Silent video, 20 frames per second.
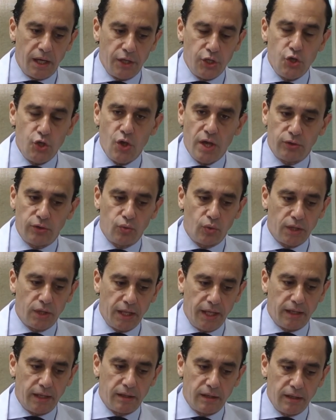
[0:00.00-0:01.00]
You have to
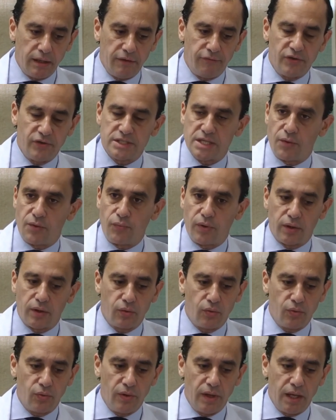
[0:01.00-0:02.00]
click if it's a
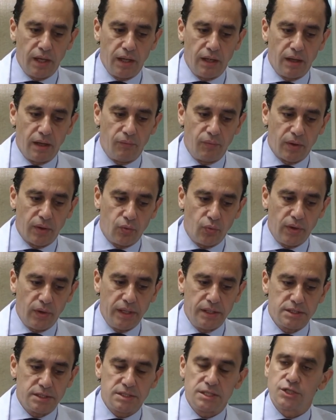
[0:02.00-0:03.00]

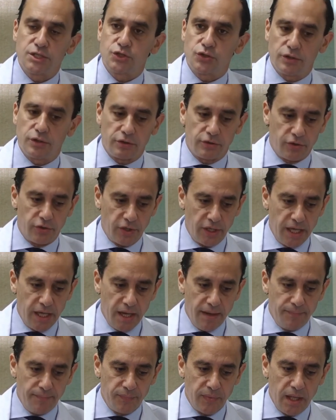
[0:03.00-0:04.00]
recurrent incisional
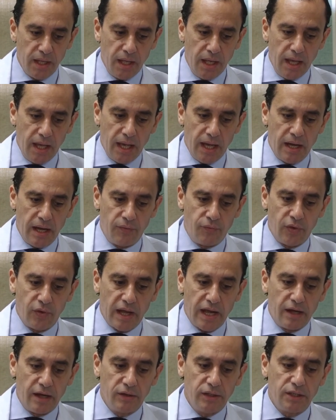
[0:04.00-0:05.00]
hernia. And
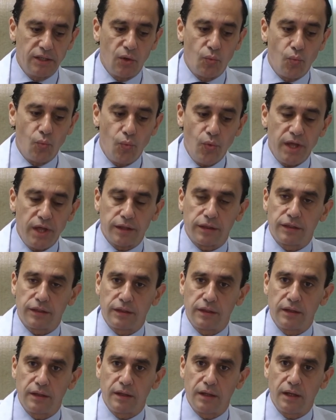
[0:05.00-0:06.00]
regarding the
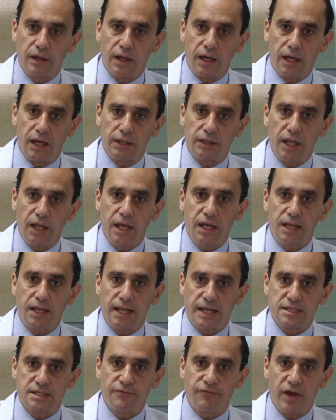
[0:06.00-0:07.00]
width, they
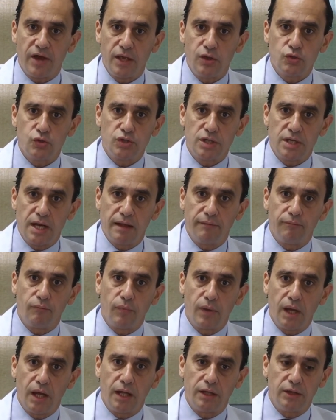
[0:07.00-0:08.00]
classify using a
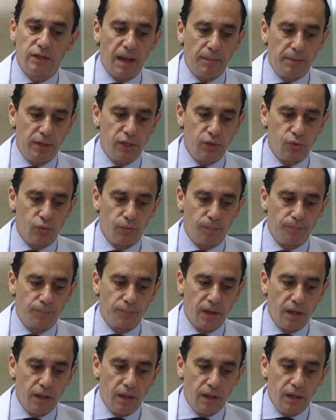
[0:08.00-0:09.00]
W.
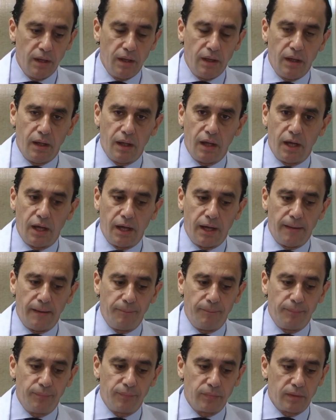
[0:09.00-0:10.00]

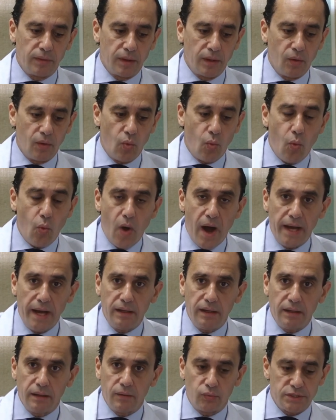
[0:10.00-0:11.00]

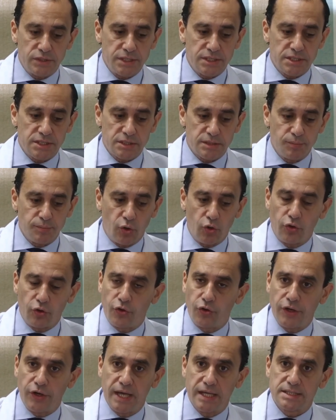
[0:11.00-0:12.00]
1, which is a small
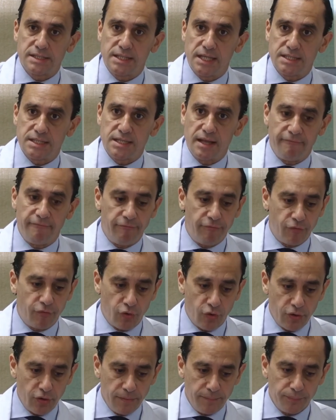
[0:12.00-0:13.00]
hernia, is less than
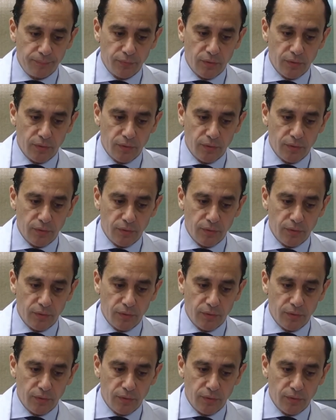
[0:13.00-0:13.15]
4.